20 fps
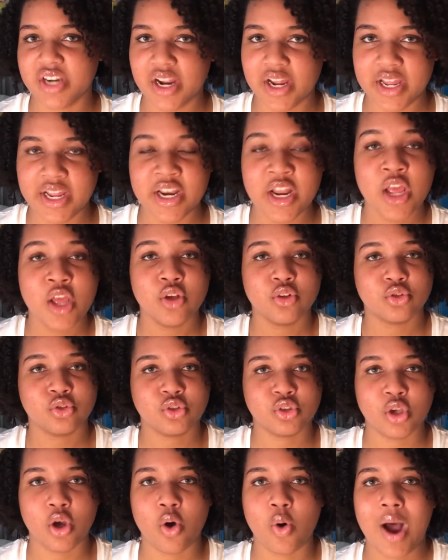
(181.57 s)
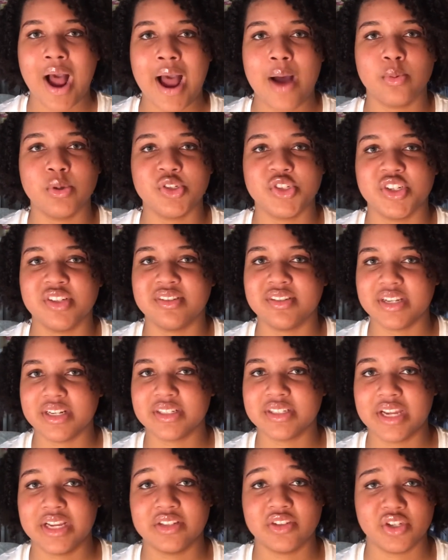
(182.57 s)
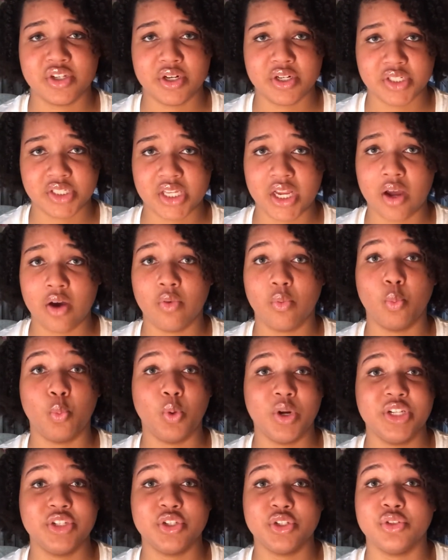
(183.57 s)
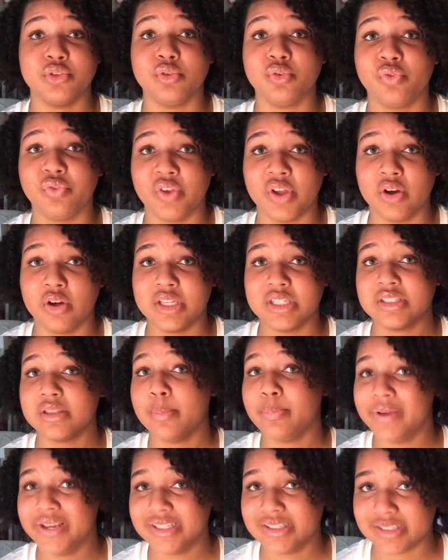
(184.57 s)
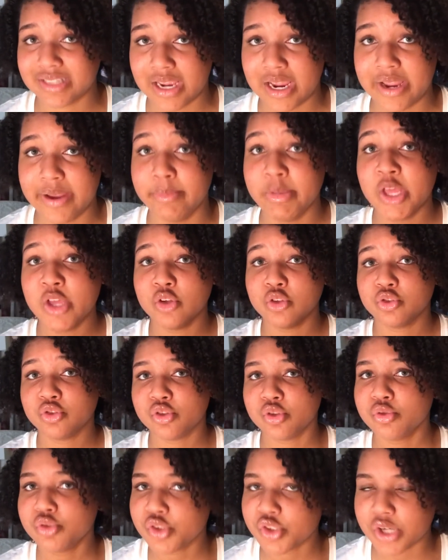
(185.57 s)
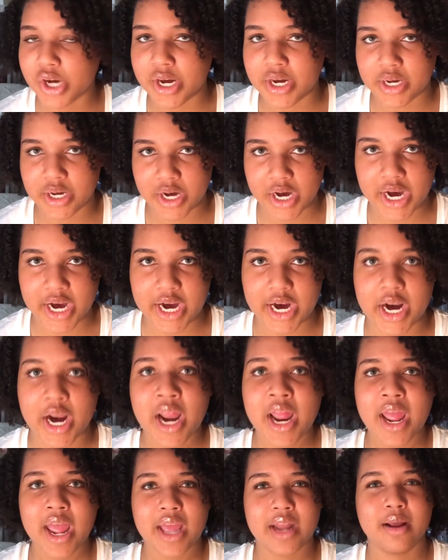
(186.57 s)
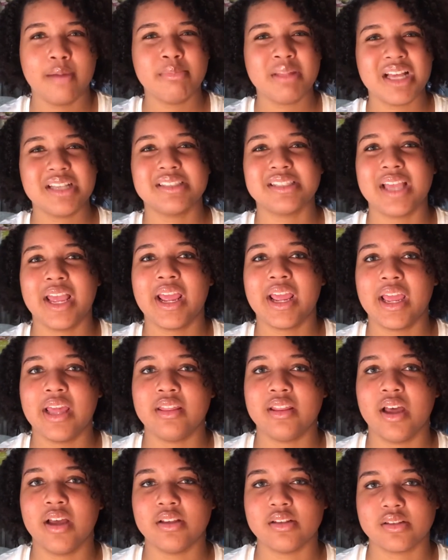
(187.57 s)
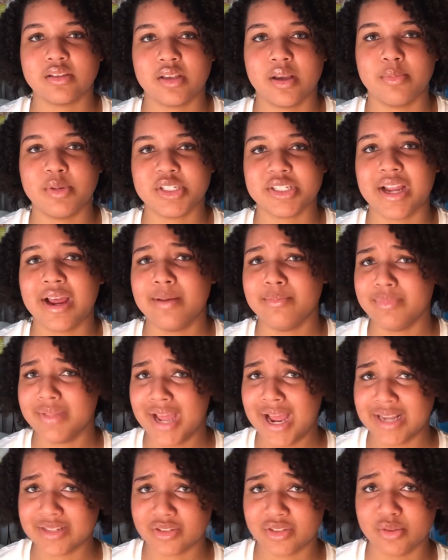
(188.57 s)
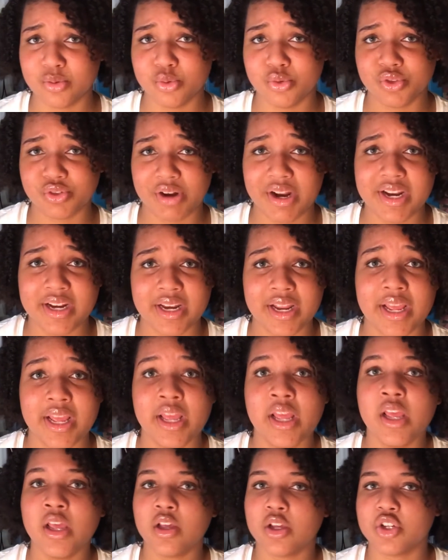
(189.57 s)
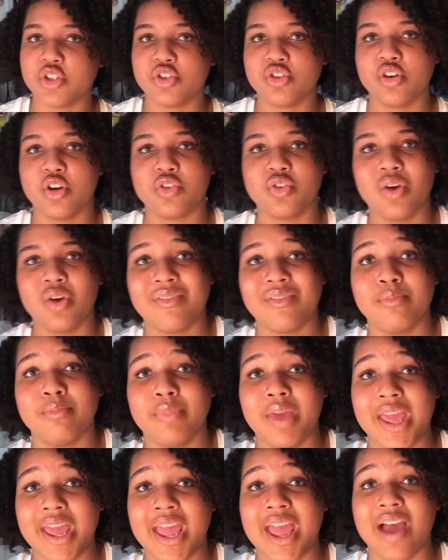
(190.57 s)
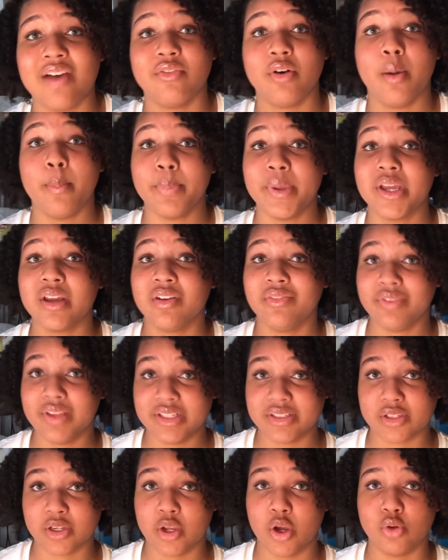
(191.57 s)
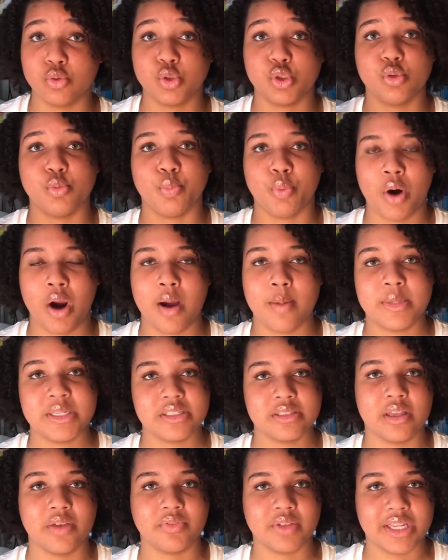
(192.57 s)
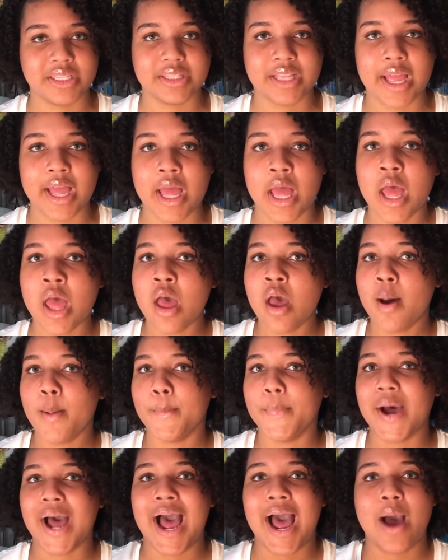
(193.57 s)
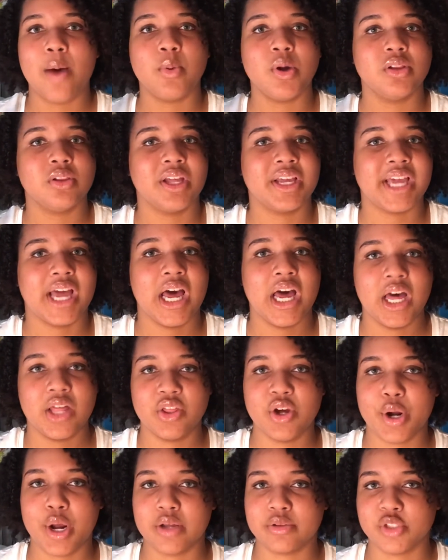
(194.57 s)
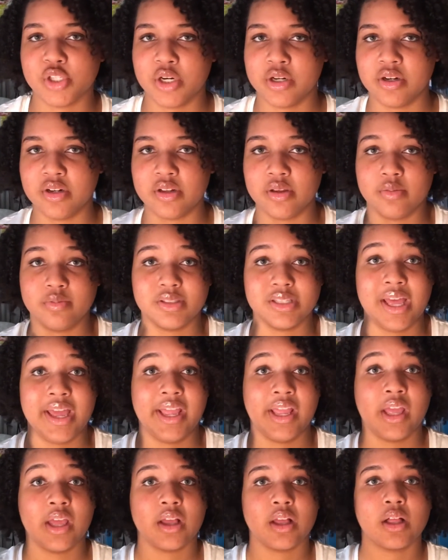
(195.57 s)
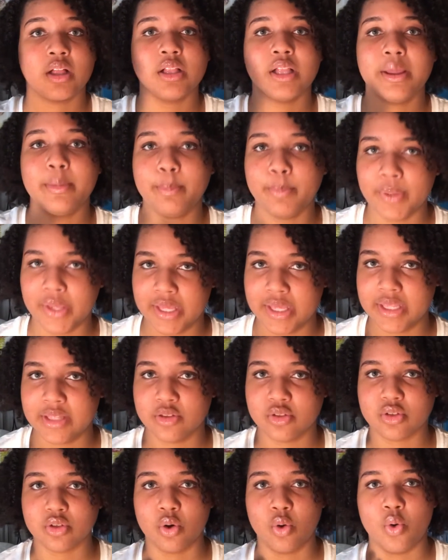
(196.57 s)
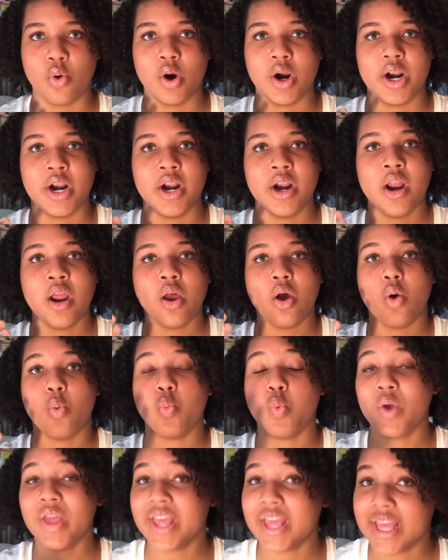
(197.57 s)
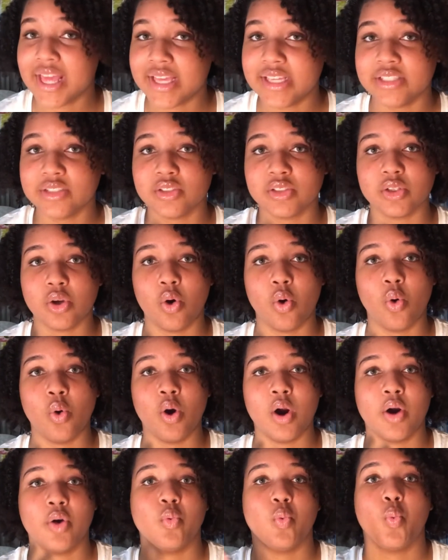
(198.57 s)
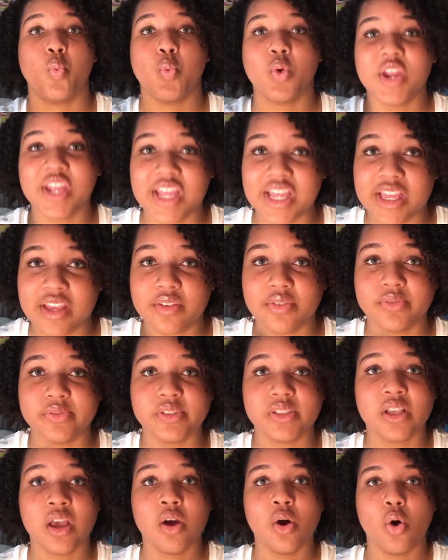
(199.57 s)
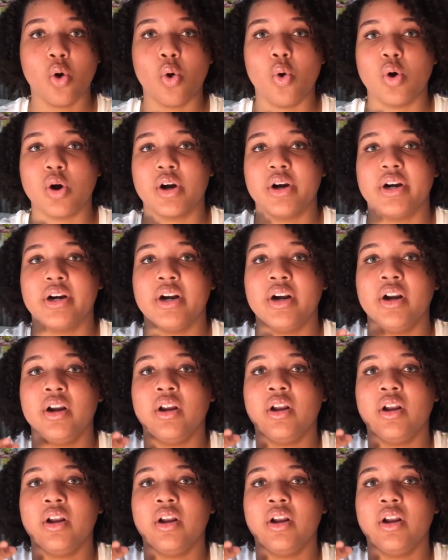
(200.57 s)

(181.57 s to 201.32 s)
done. So I would just dictate to yourself, when do you feel is the best time to straighten your hair. And I'm not saying in the summertime not to straighten it, because you may have a big event to go to, prom and stuff like that. But I would look at other alternatives like clip-ins or wigs or weaves or